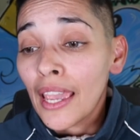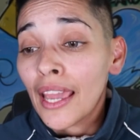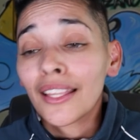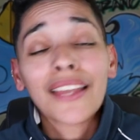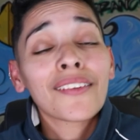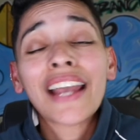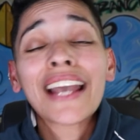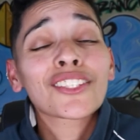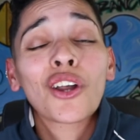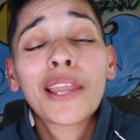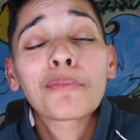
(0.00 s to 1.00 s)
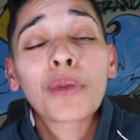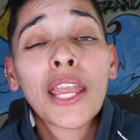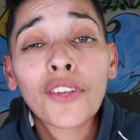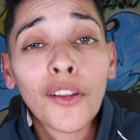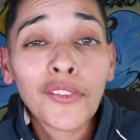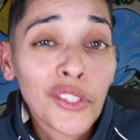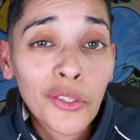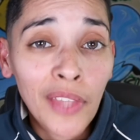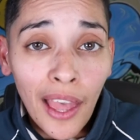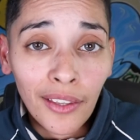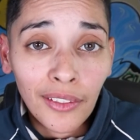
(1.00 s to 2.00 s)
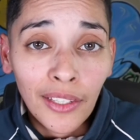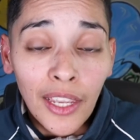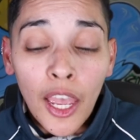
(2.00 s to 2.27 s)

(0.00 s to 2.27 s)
And a lot of guys don't ain't brave enough to do that.